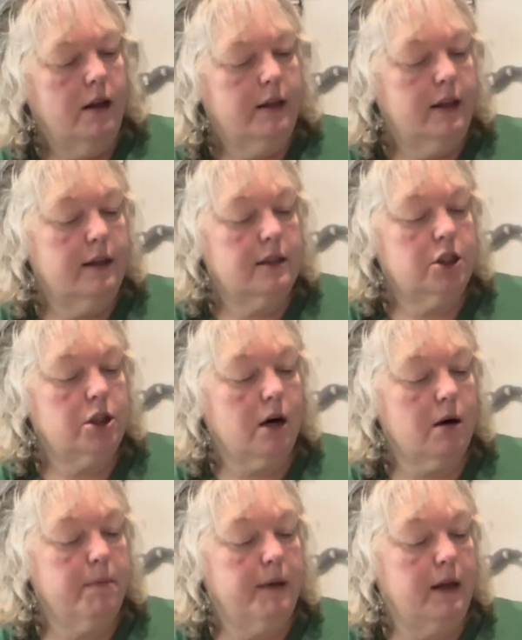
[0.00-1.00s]
This
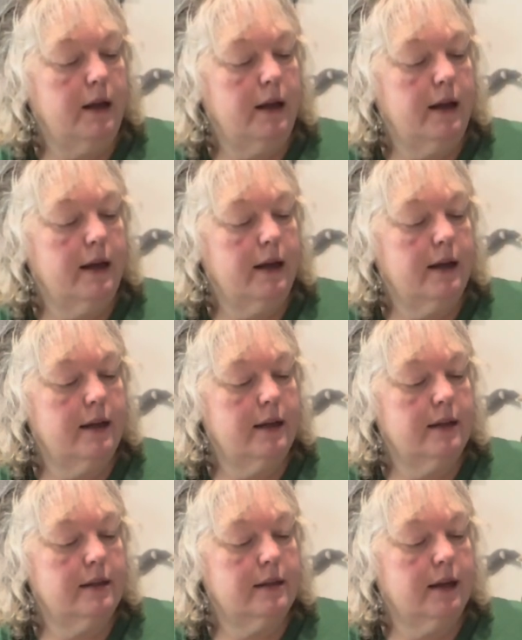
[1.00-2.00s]
Sharpie
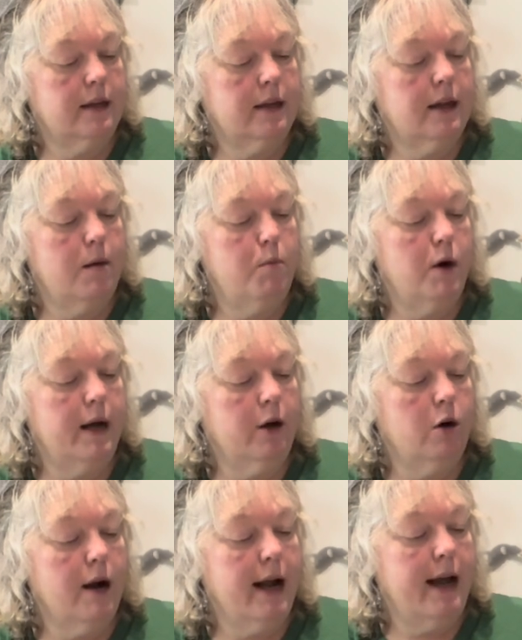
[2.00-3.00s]
is Come What
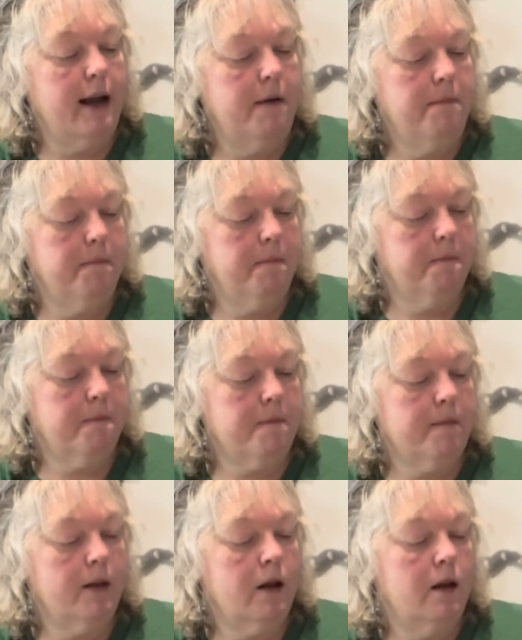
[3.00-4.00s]
Gray.
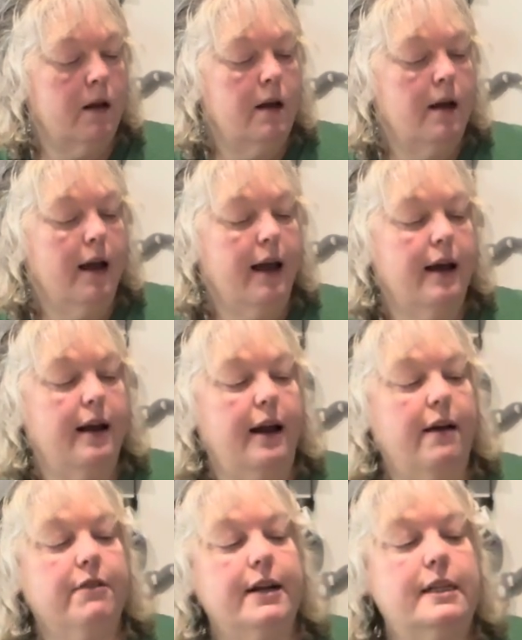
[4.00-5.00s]
And
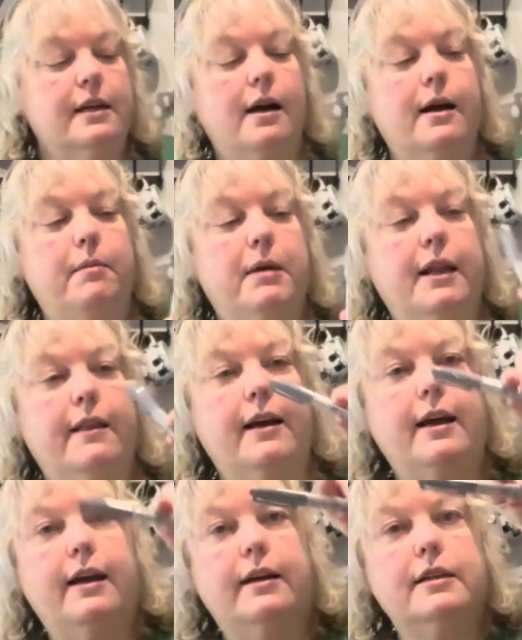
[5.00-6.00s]
every time
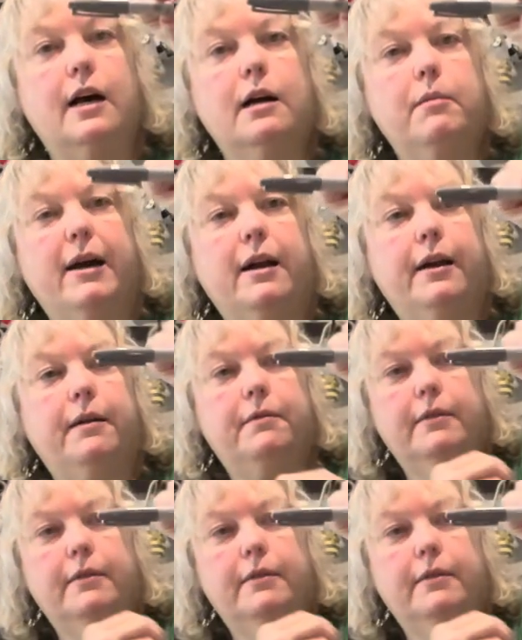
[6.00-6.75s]
they talk about it,